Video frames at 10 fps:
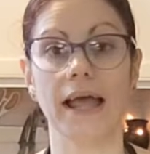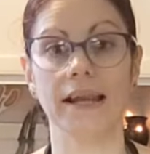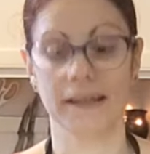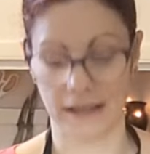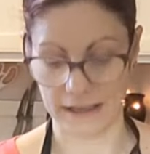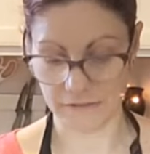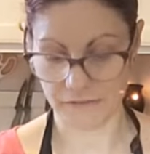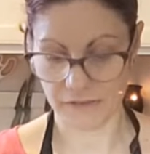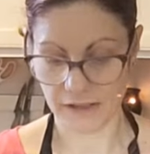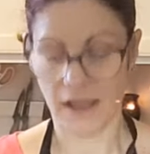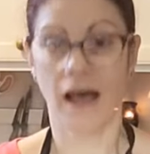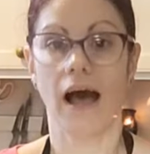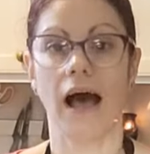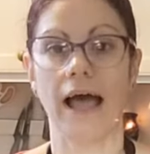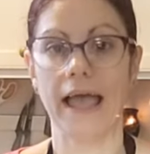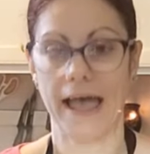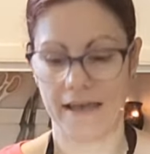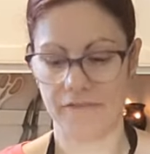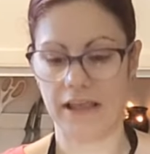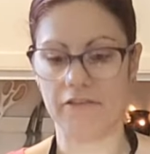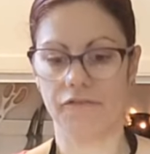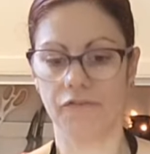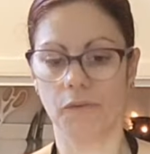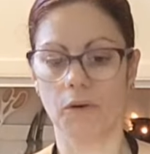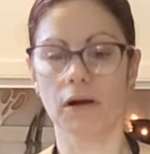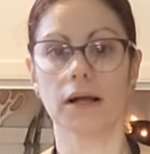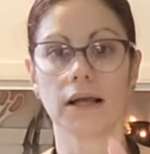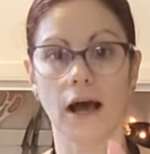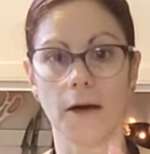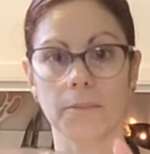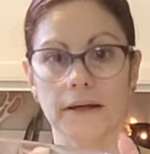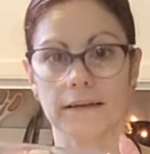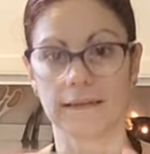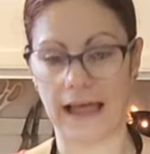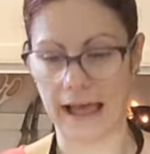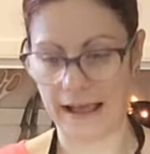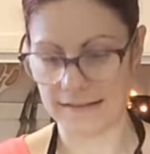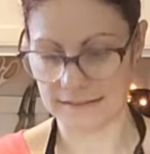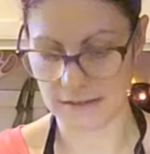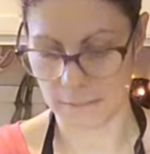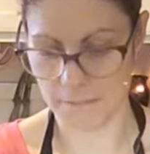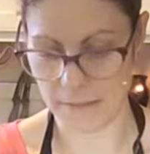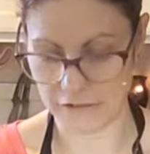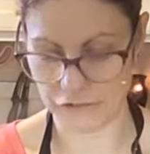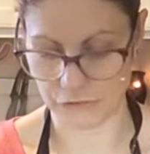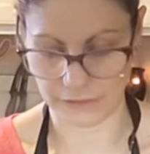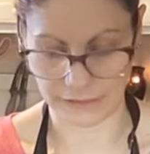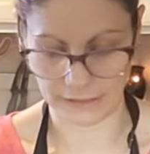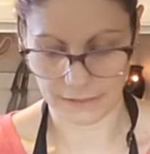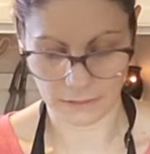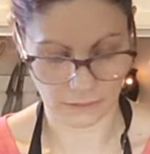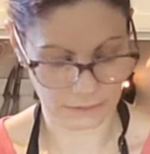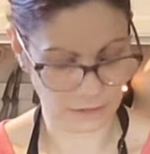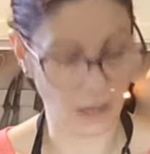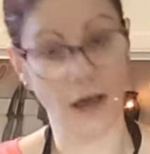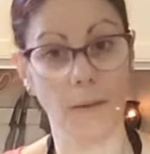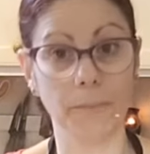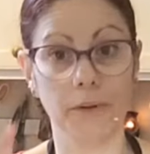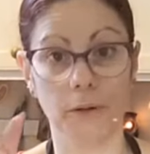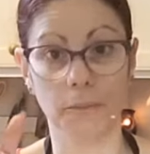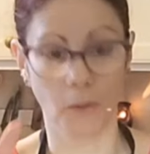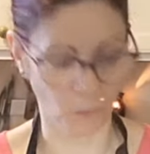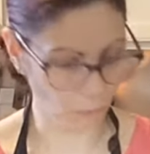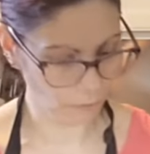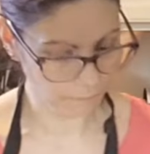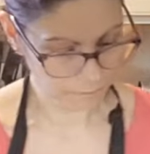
and a knife. I have a four cup glass measuring cup bowl.